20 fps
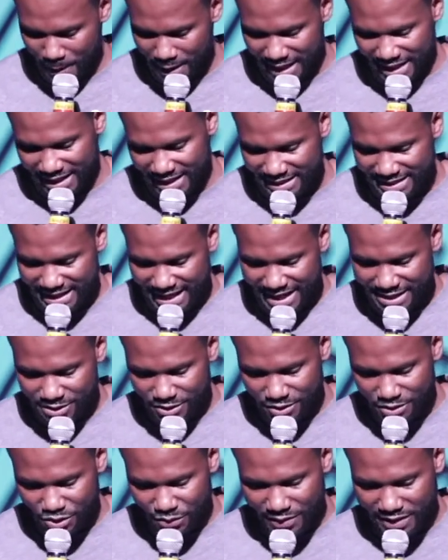And in
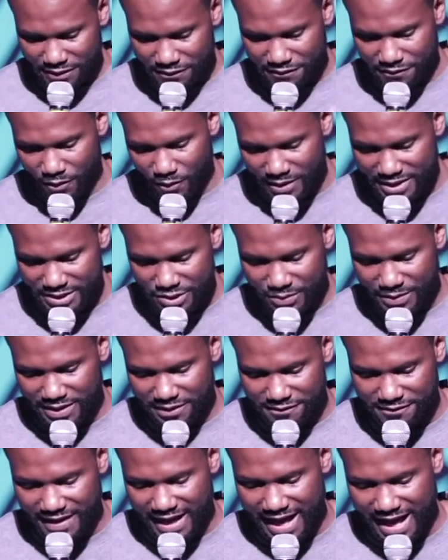Daniel 24 and
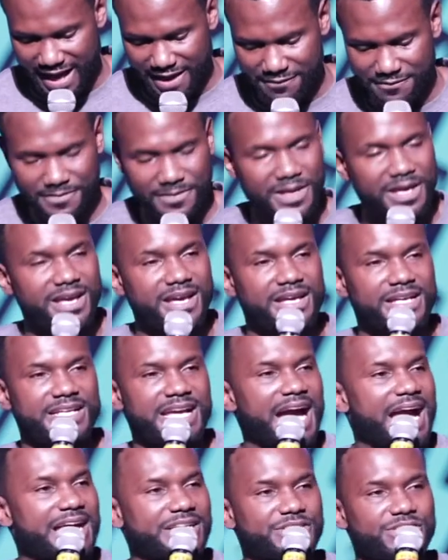25,
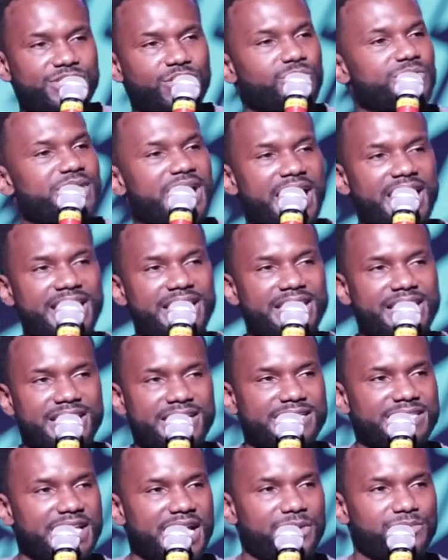God showed that in an
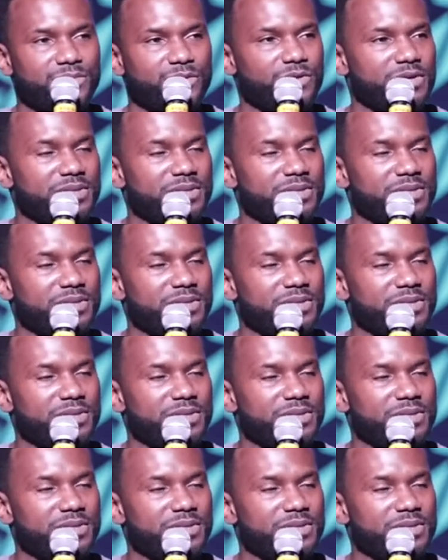example.